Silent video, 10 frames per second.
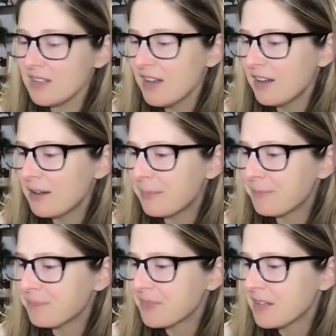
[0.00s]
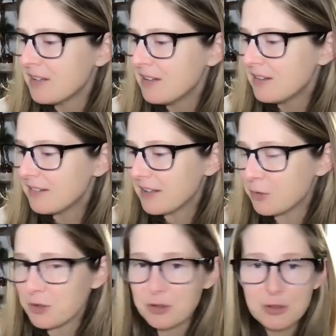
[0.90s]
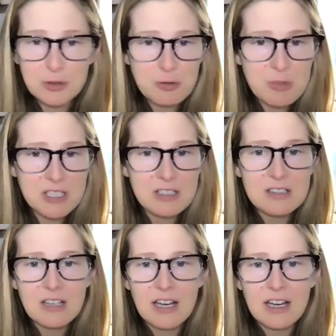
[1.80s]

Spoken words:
Like grilled halloumi,